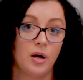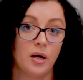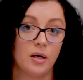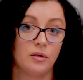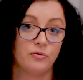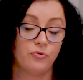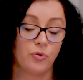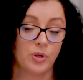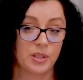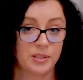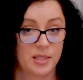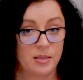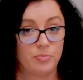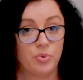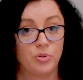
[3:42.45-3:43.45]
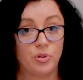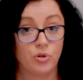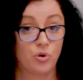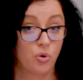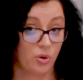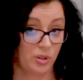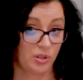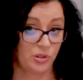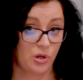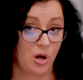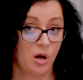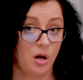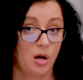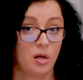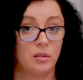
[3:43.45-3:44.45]
uh, for example, your
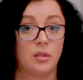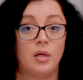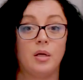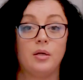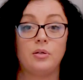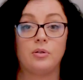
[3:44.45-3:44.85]
cortisol,